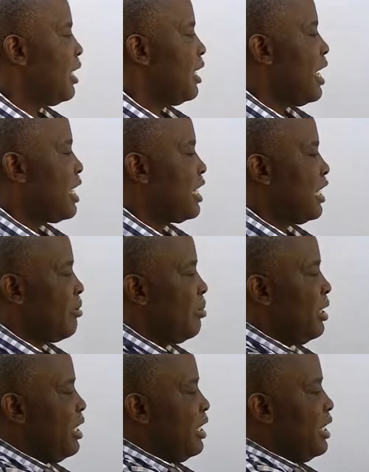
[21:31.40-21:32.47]
That
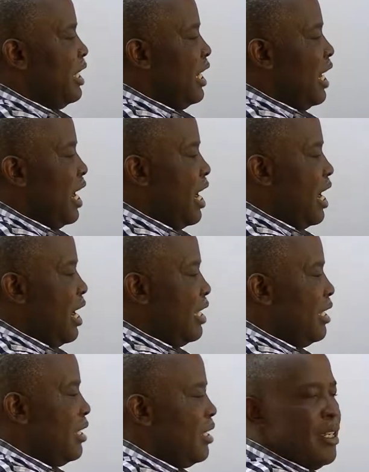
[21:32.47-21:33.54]
explains the high
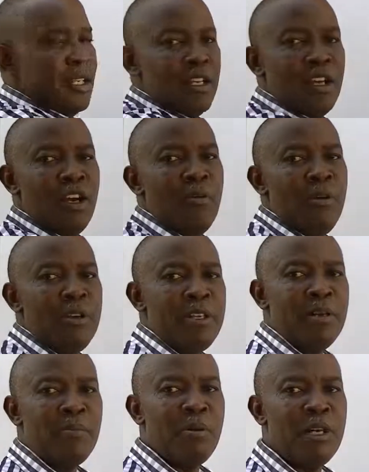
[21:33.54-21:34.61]

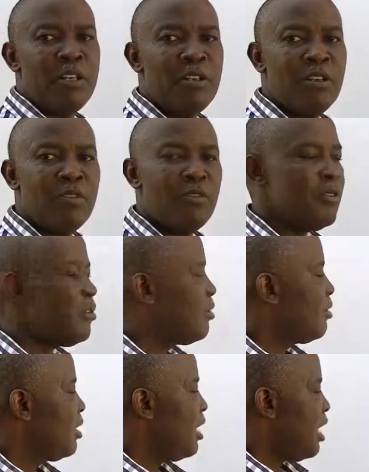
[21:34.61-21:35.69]
melting point of
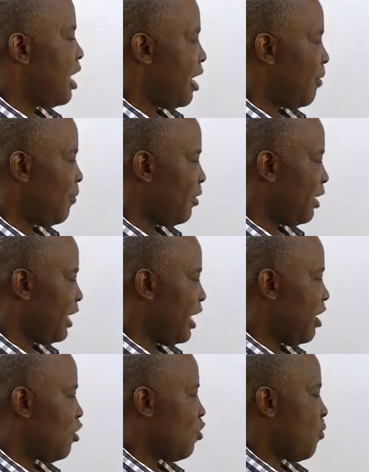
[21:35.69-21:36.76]

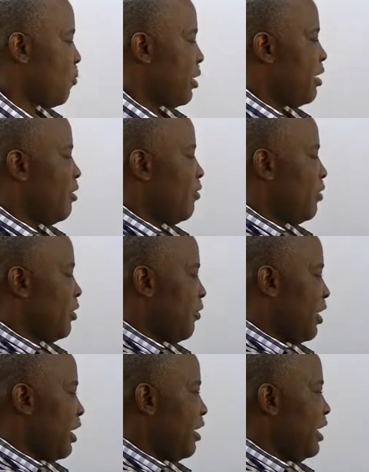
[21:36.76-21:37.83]
ammonia compared to
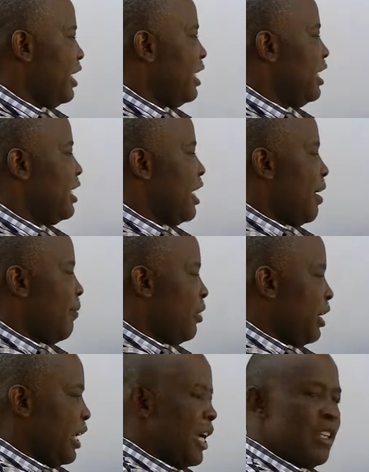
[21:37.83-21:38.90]
phosphine. Yet
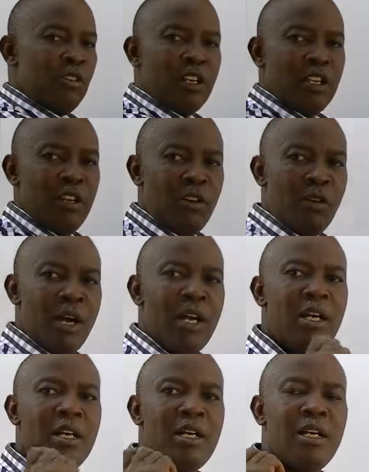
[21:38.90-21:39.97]
ammonia has got a lower
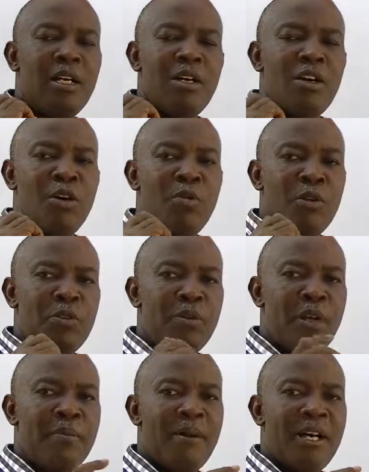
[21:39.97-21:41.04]

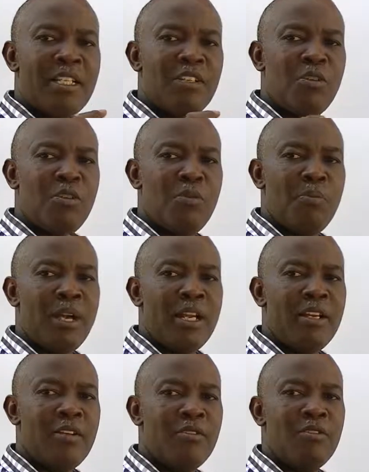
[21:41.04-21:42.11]
molecular mass compared
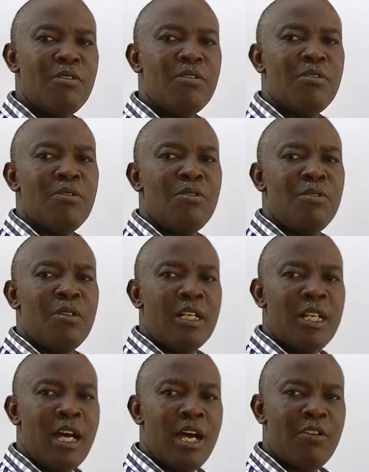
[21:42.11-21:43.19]
to
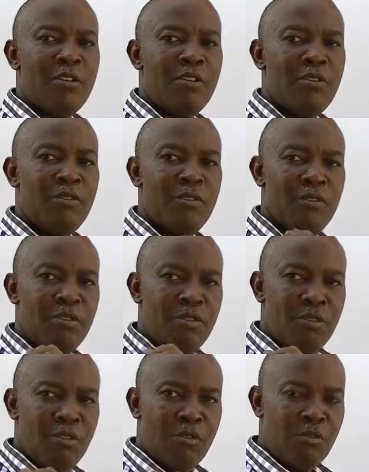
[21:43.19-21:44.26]
that of
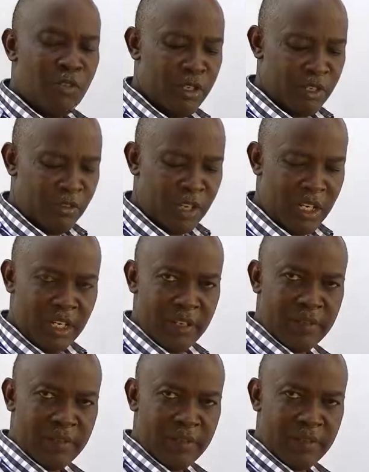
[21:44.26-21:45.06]
phosphine.